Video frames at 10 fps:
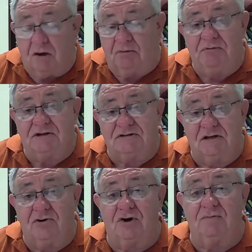A couple of minutes
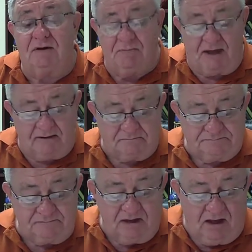later, heard a big bang,
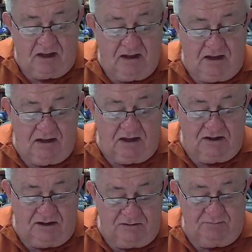uh,
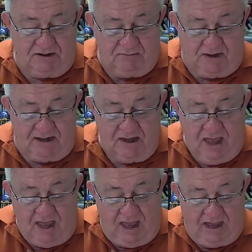another big bang,
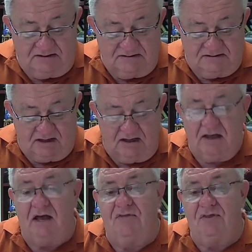and
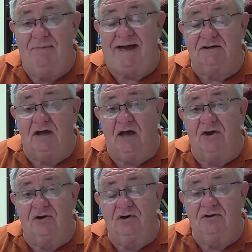uh, and the back
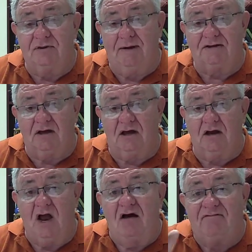tire, the back
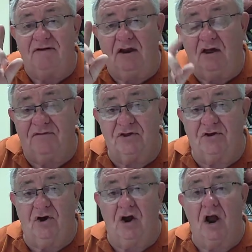tire fell off of
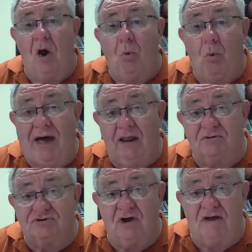the car while
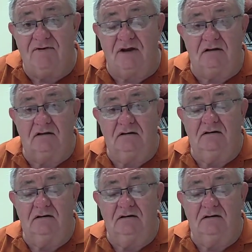I was driving it.